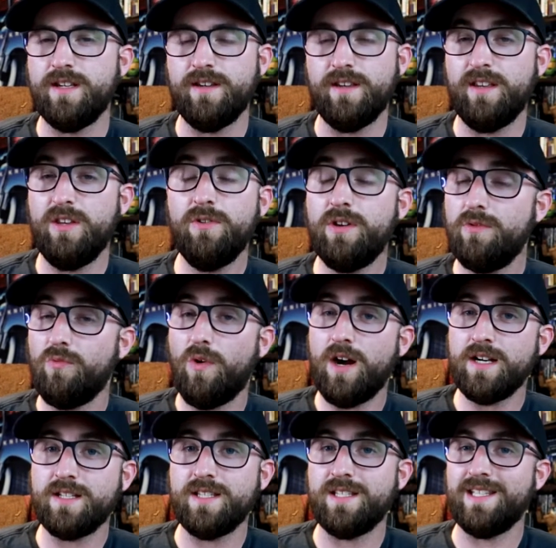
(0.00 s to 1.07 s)
and you could
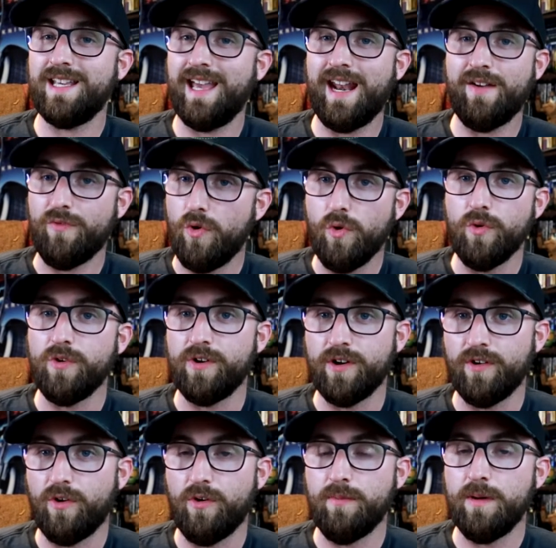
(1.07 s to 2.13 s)
watch this thing out of
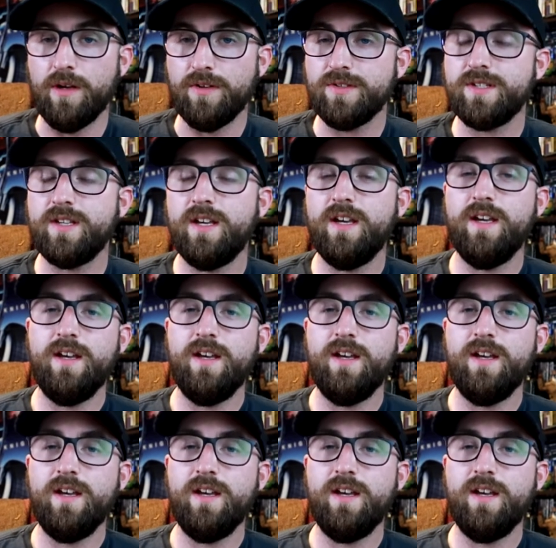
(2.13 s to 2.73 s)
order almost,